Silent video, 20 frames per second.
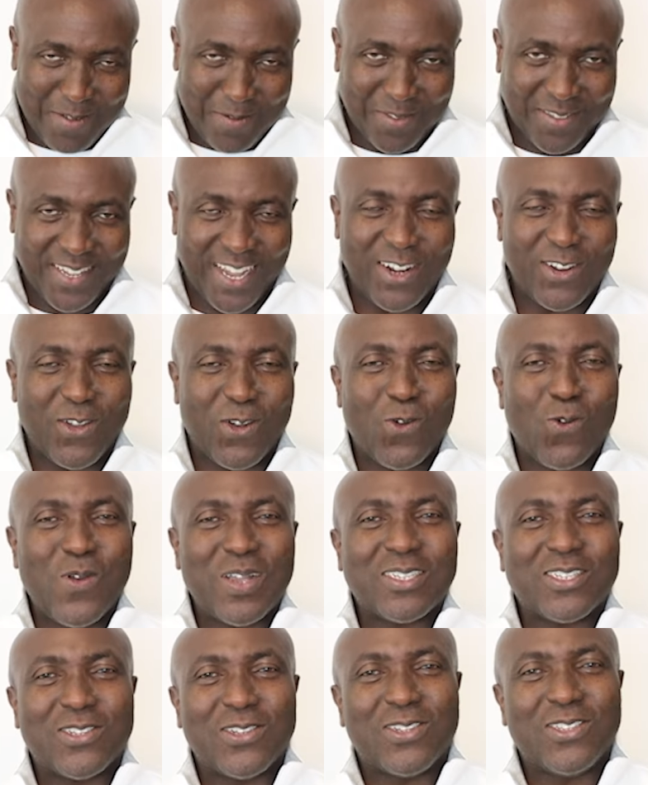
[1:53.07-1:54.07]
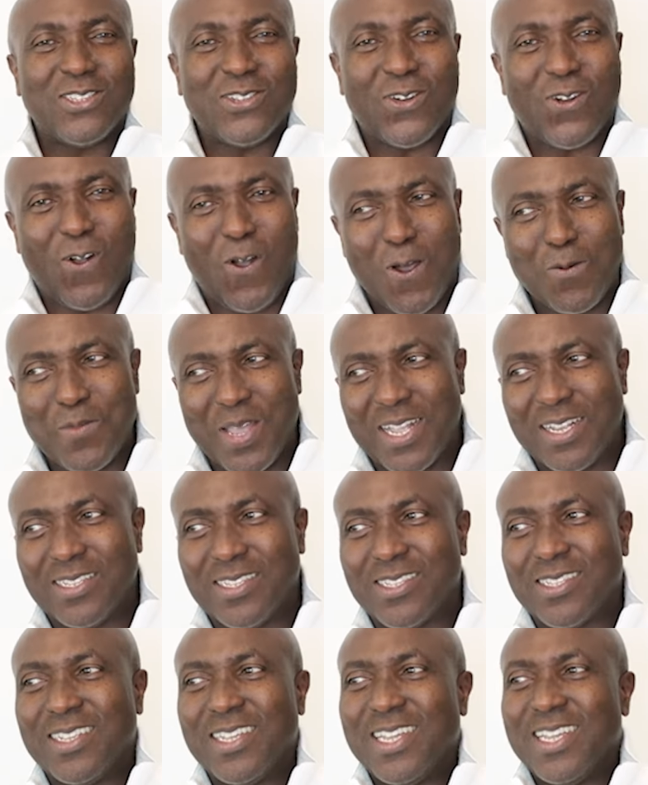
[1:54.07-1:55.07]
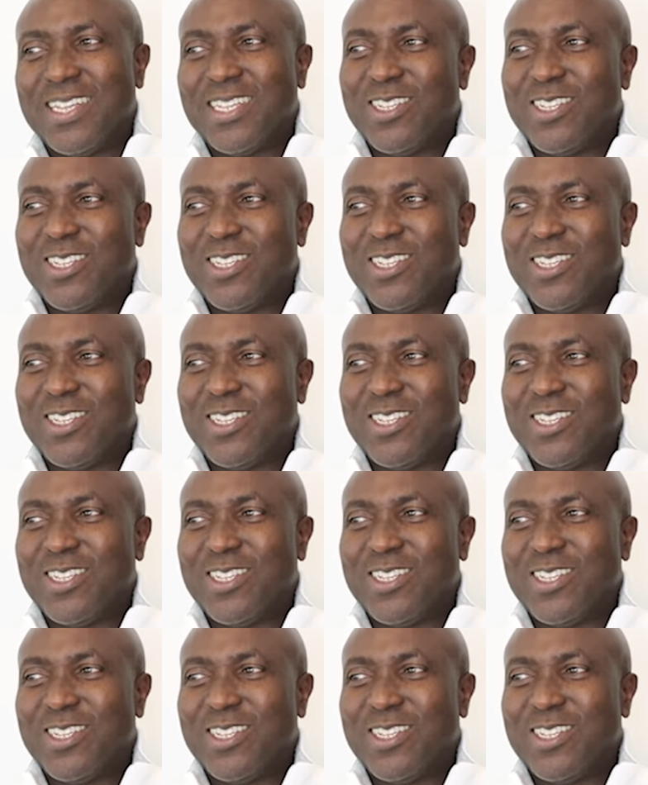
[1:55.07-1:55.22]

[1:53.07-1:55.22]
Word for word: send your questions, your comments,